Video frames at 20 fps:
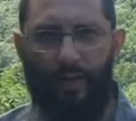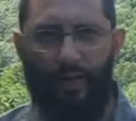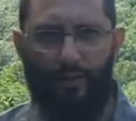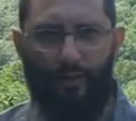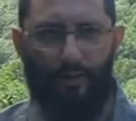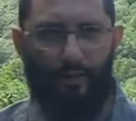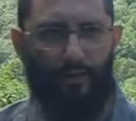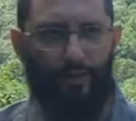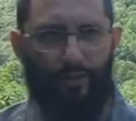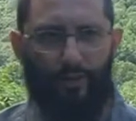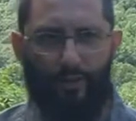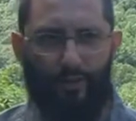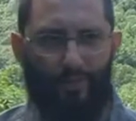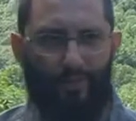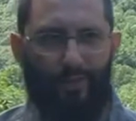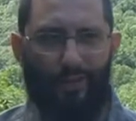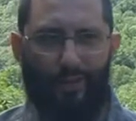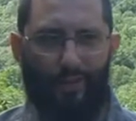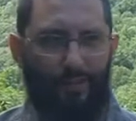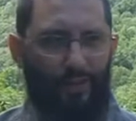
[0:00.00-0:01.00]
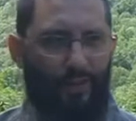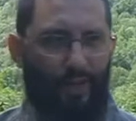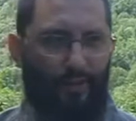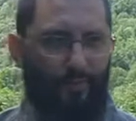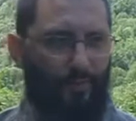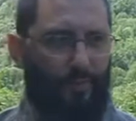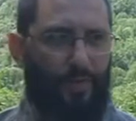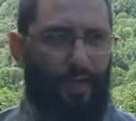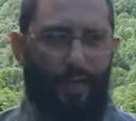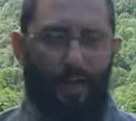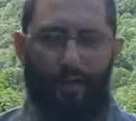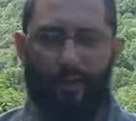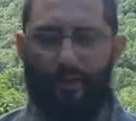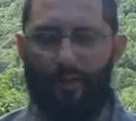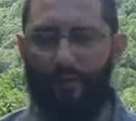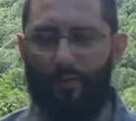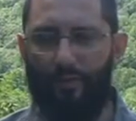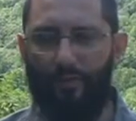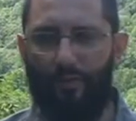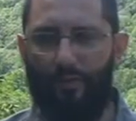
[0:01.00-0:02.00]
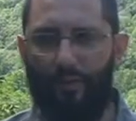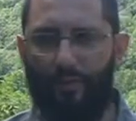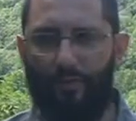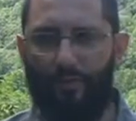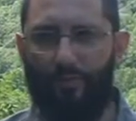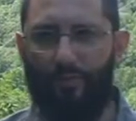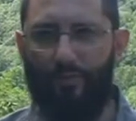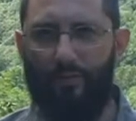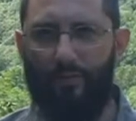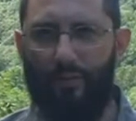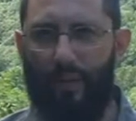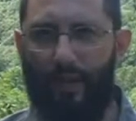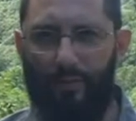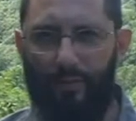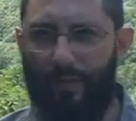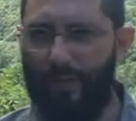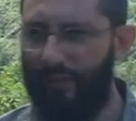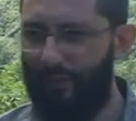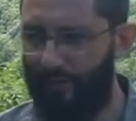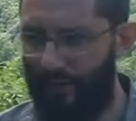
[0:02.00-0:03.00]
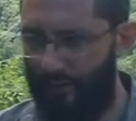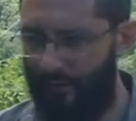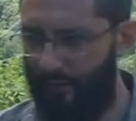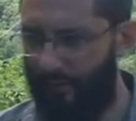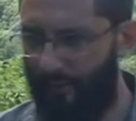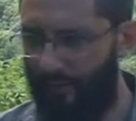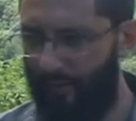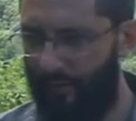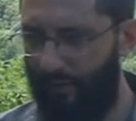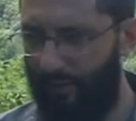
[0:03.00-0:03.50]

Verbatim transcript: And, you know, sometimes you have to be arrogant with people. I'm not saying that